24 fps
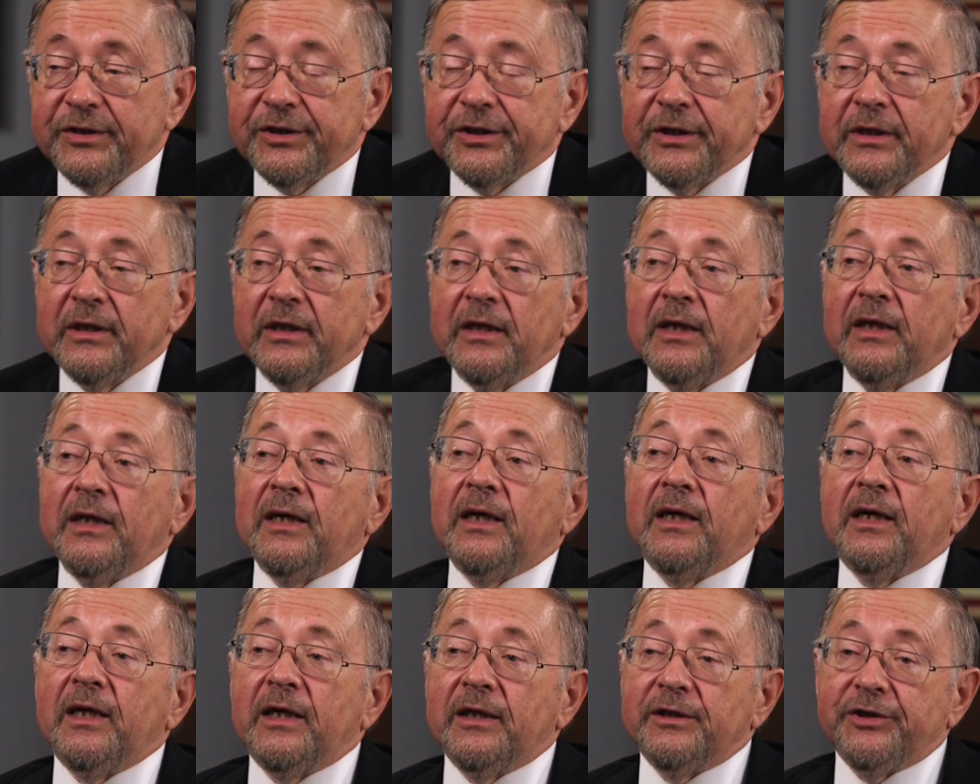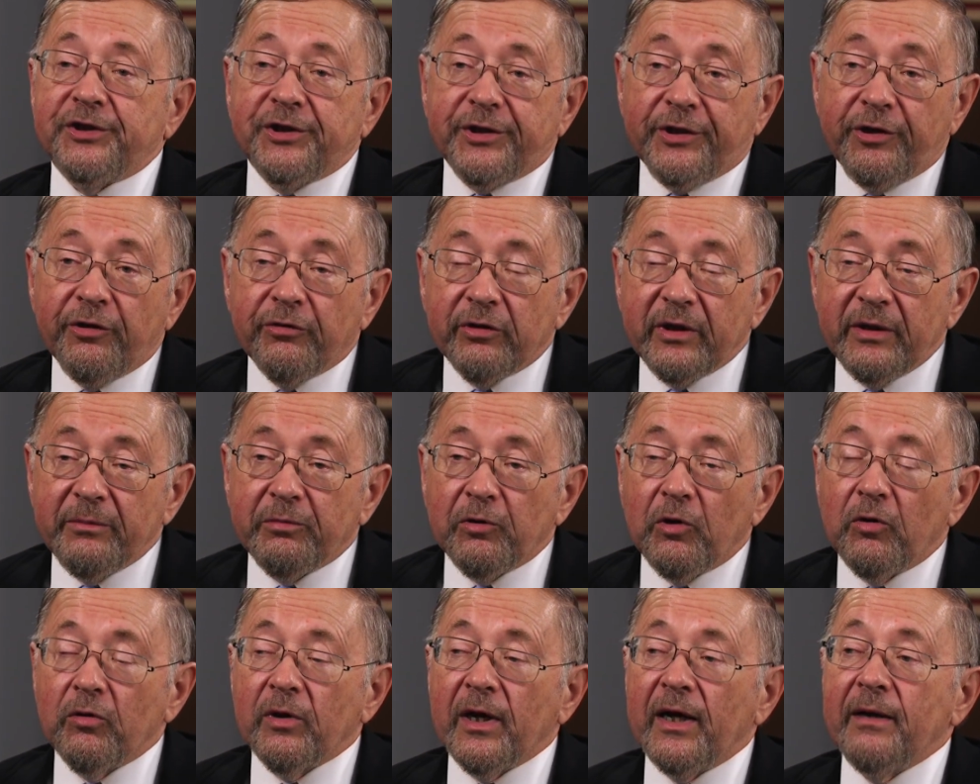as security
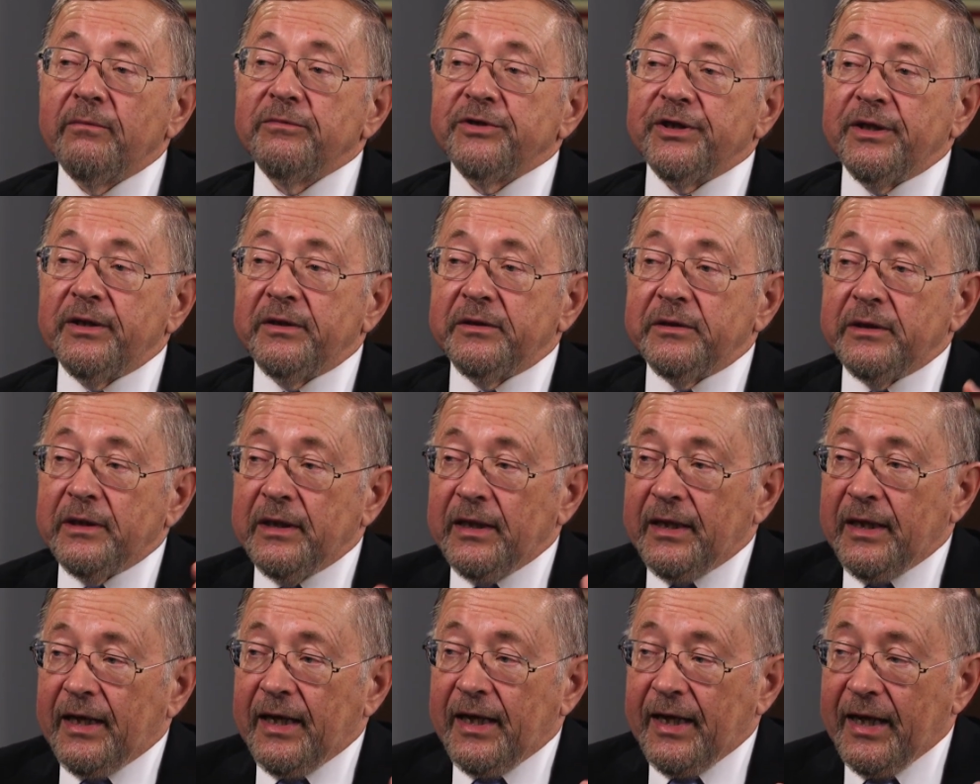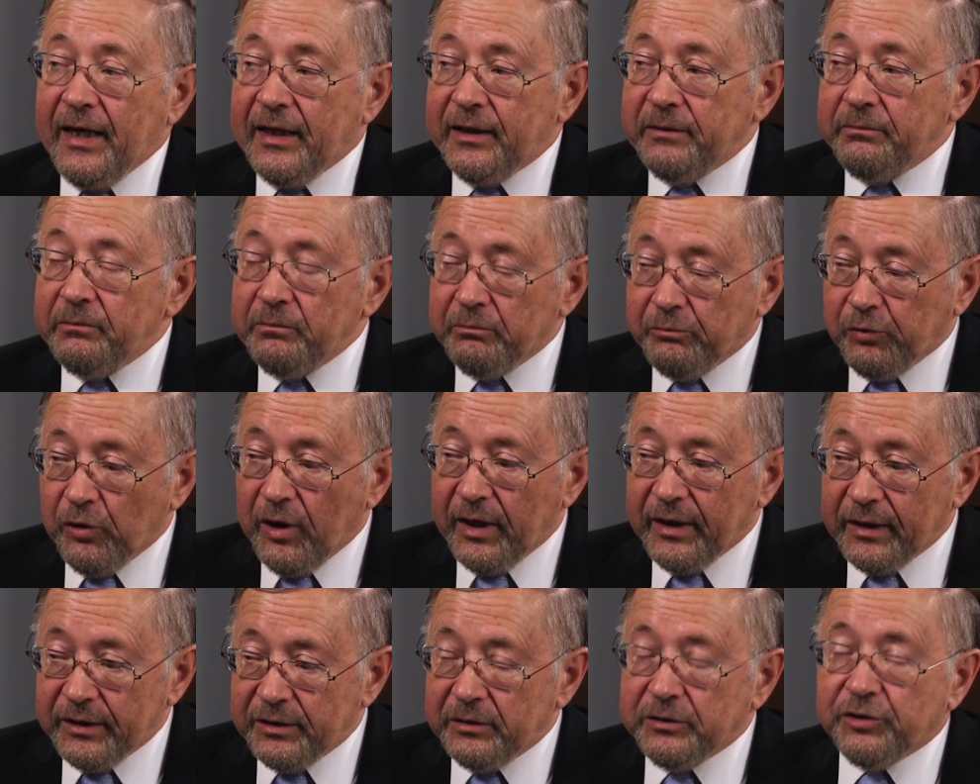programs, and
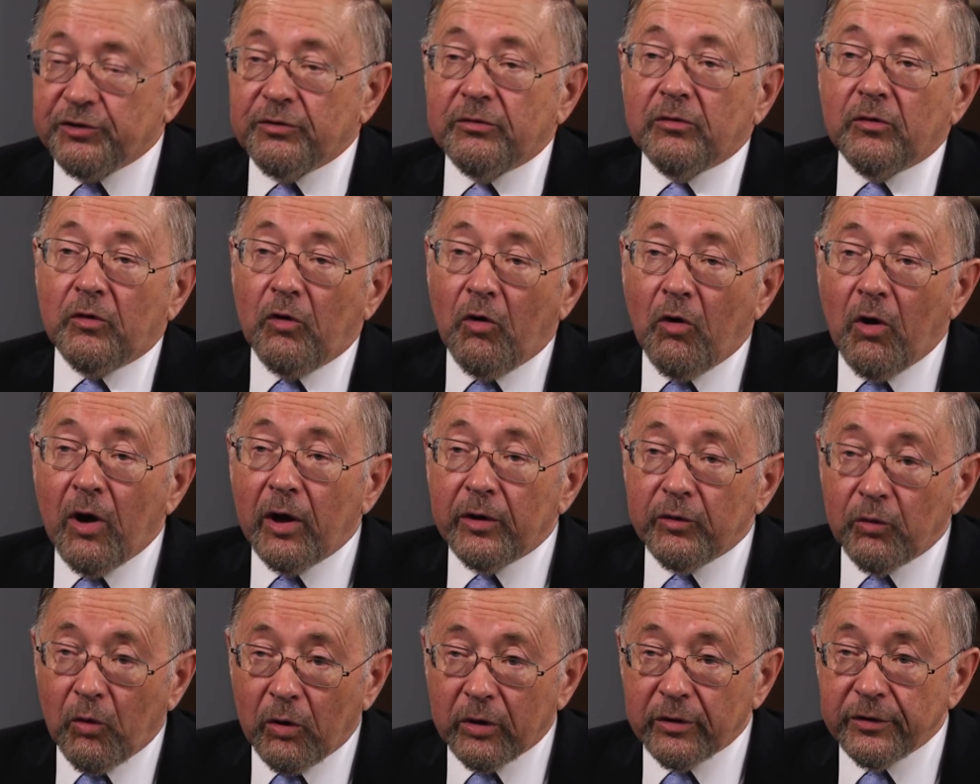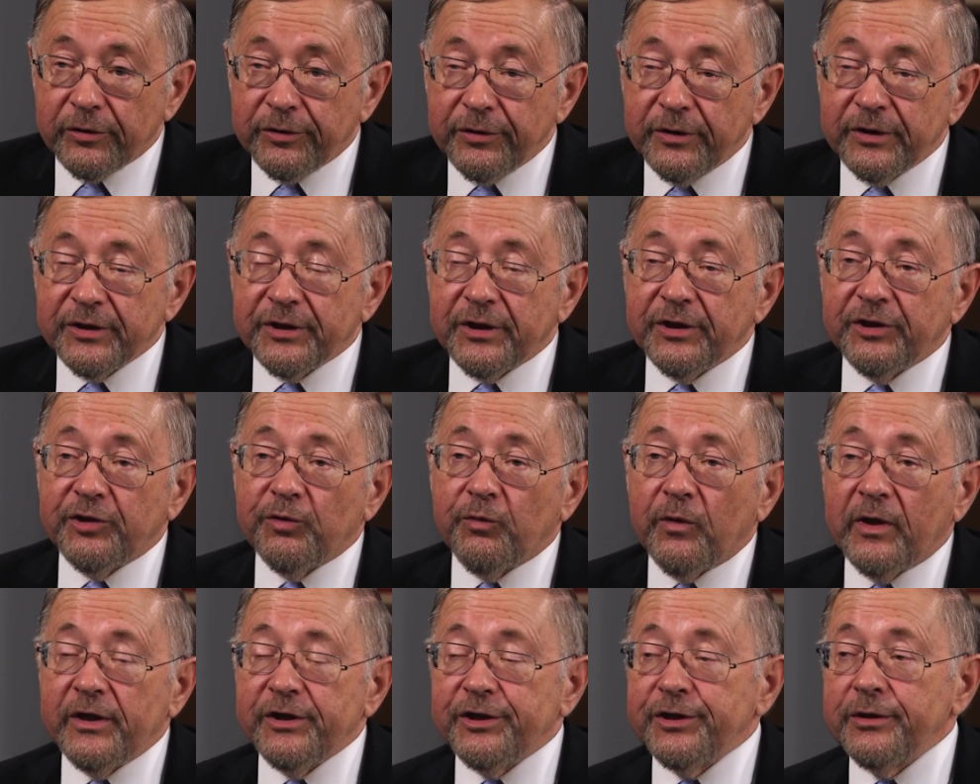brought a certain law and order to the
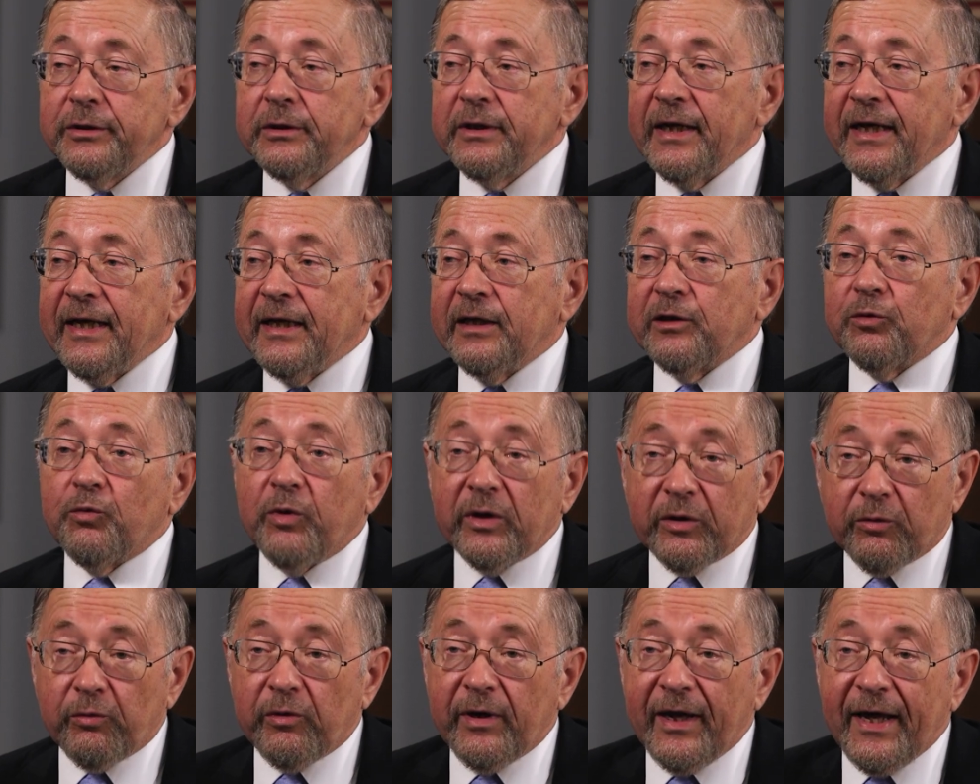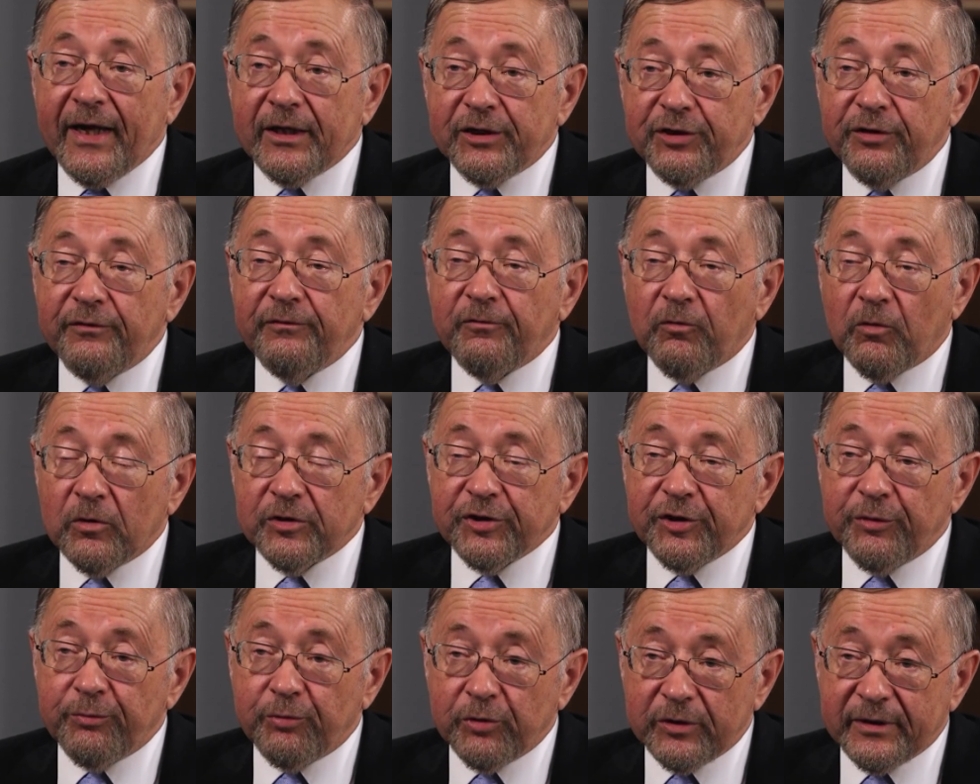situation. They had a quick reaction
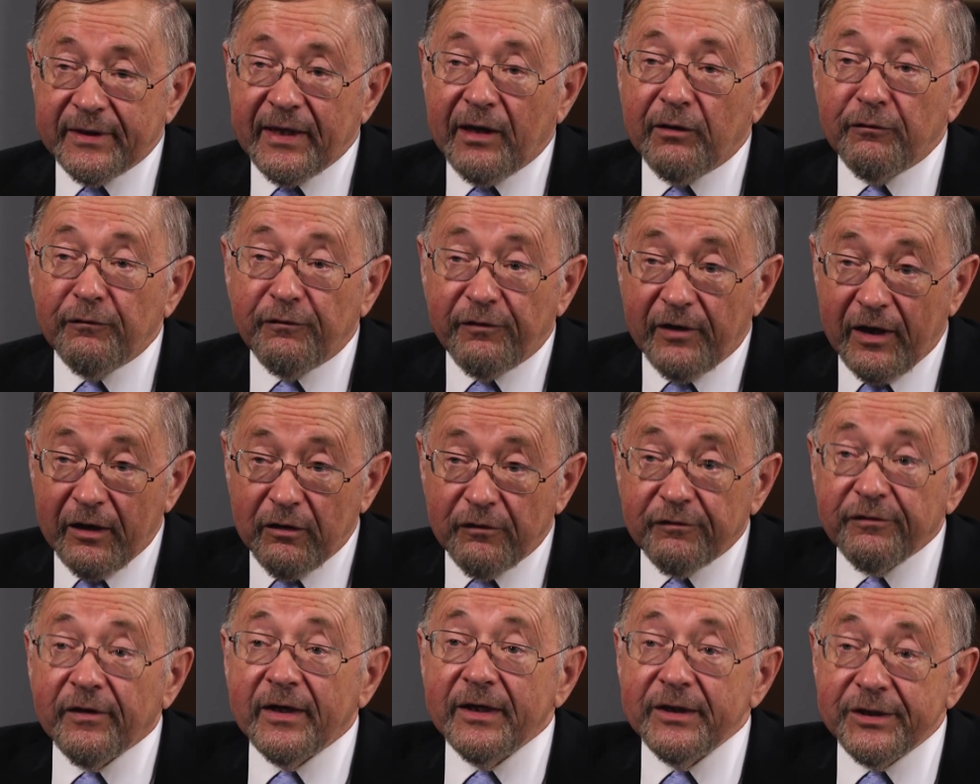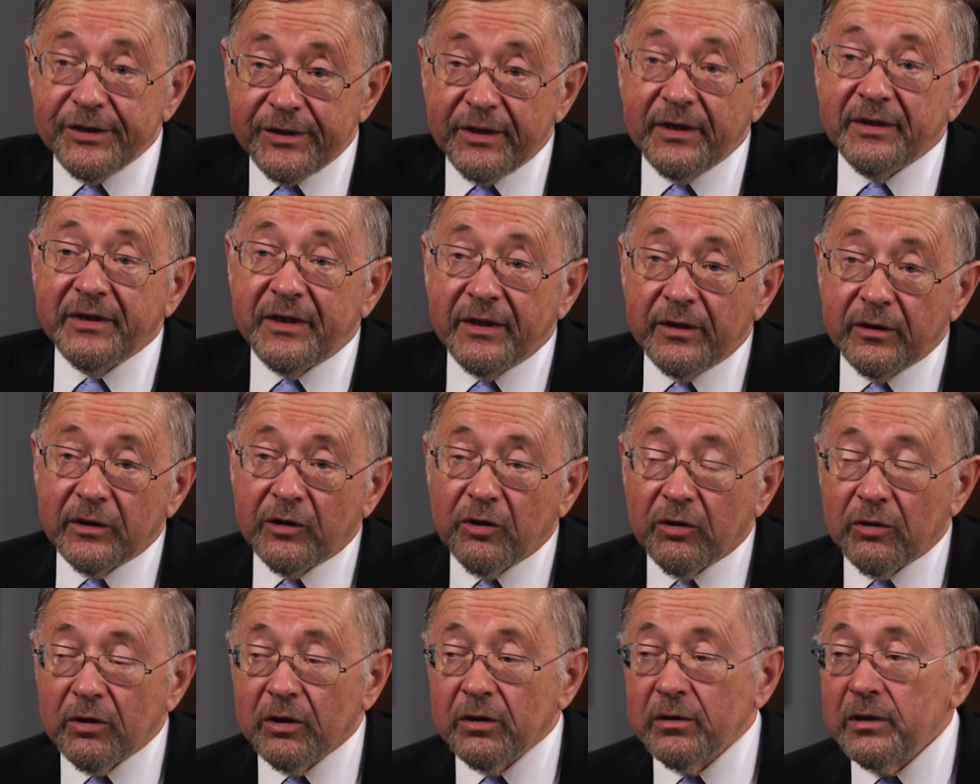force to put down firefights that did
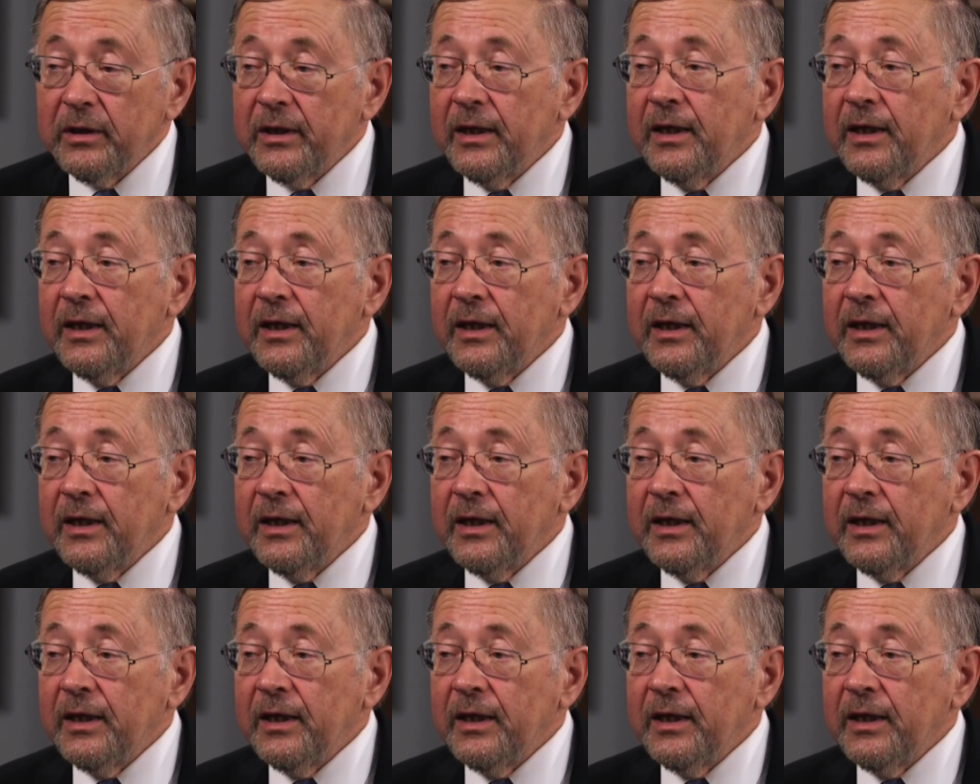occur.